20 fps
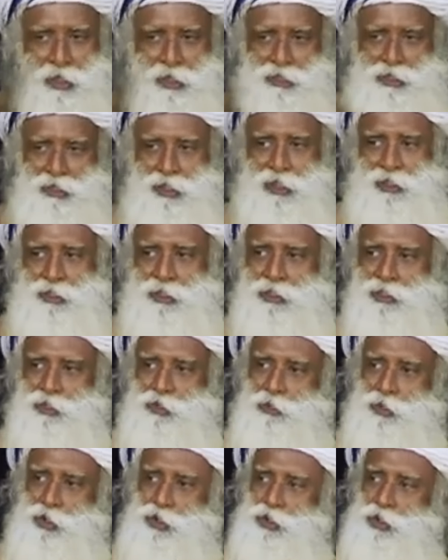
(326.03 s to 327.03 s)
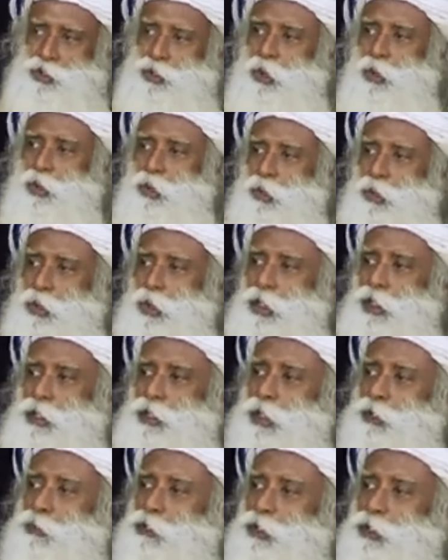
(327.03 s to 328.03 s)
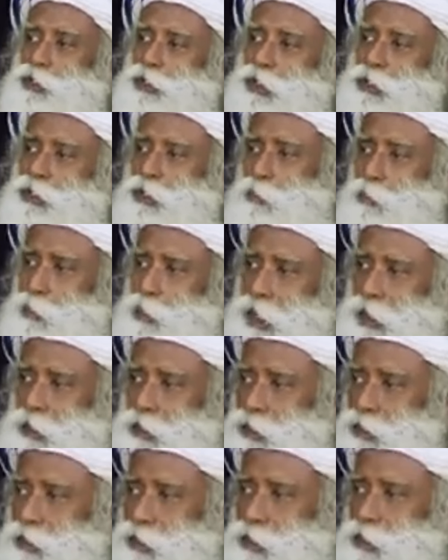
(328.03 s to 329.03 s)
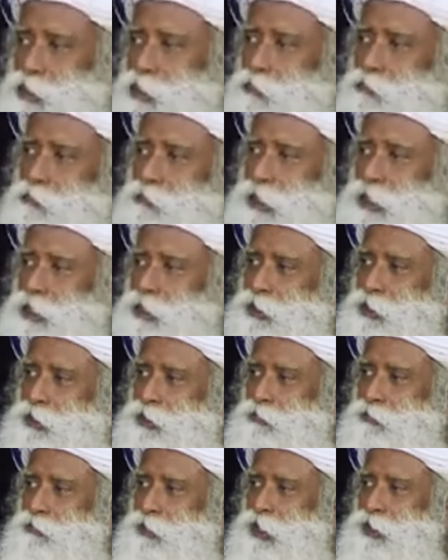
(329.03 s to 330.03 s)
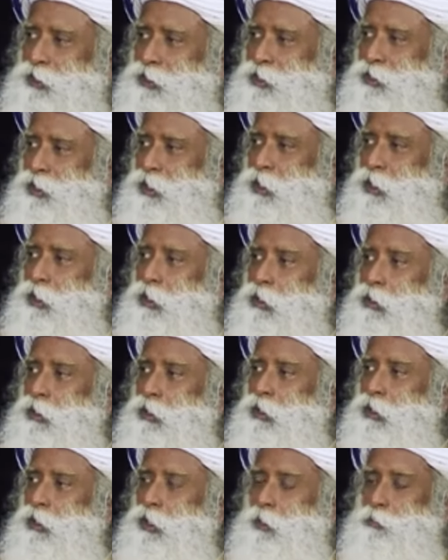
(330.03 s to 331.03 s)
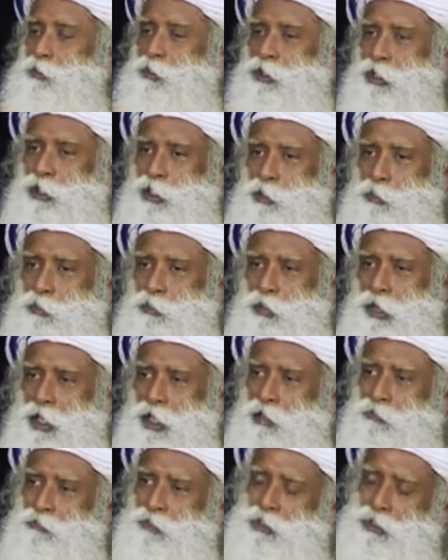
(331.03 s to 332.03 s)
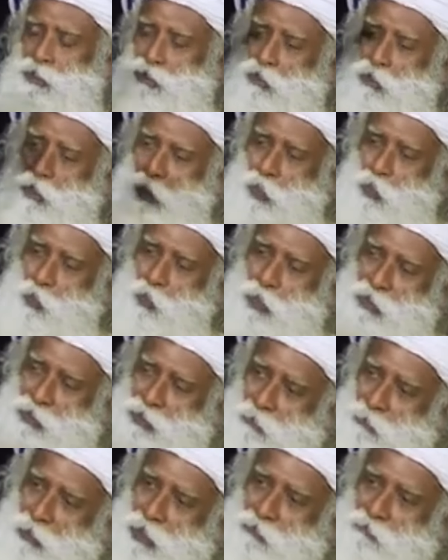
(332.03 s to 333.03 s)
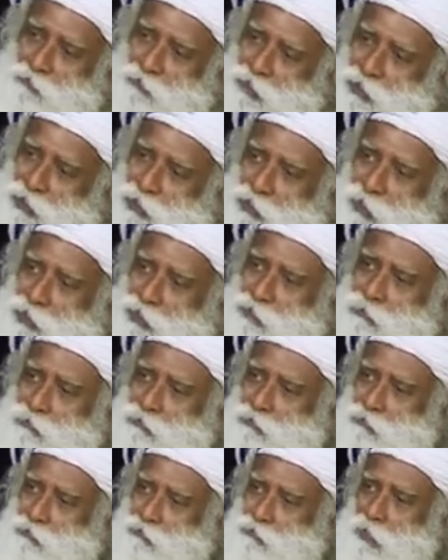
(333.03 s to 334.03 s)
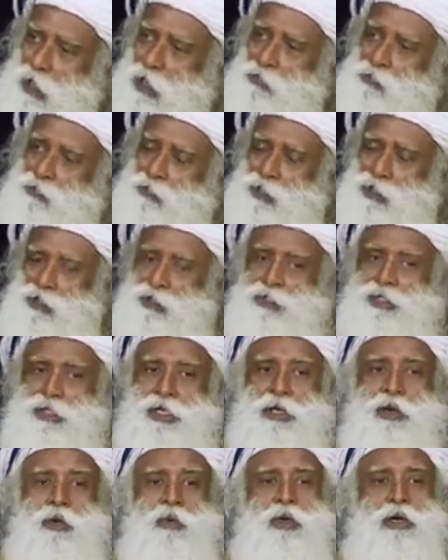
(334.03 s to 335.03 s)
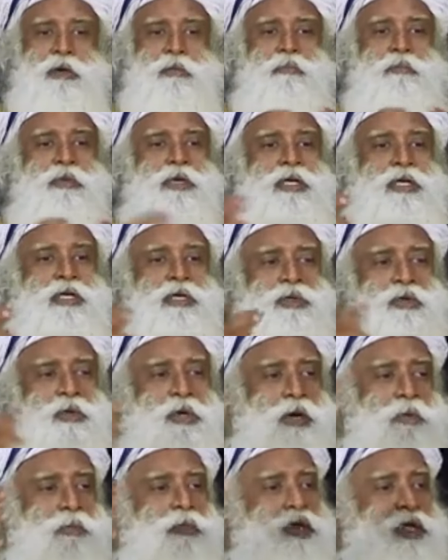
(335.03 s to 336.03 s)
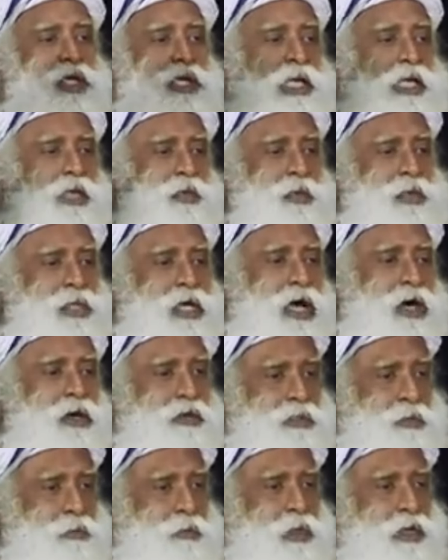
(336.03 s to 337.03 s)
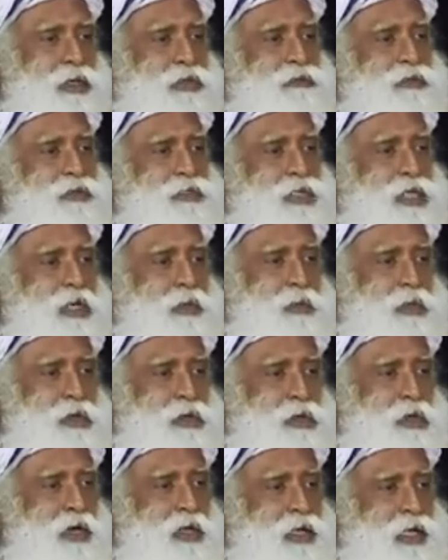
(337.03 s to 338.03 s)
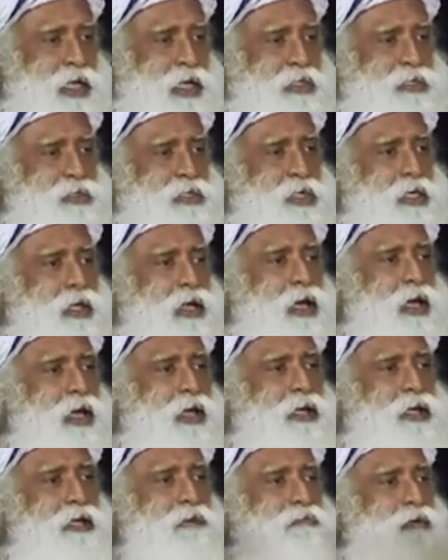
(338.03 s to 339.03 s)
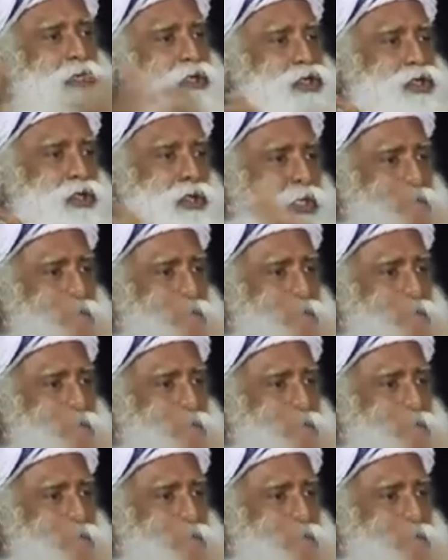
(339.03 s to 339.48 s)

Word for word: are studies which show that with certain practices of meditativeness, reptilian brain, which is always about fixing boundaries, will begin to communicate with the outer part of the cerebral cortex and it function